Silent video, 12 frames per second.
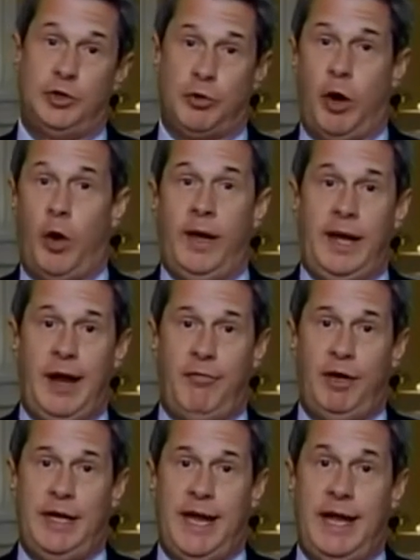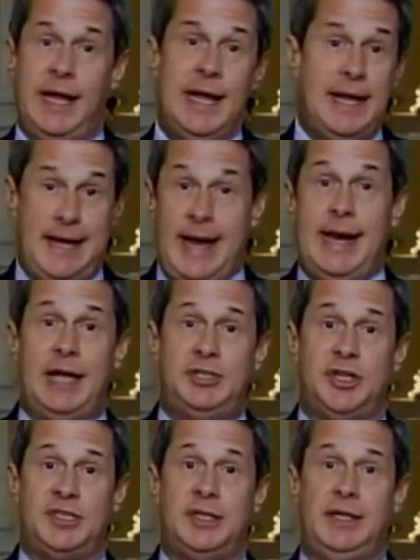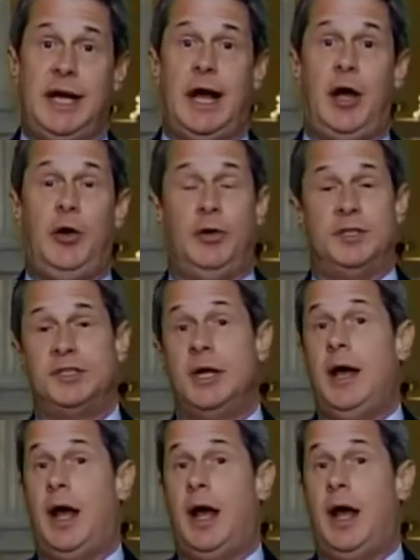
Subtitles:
is growing every day. And not just in Congress.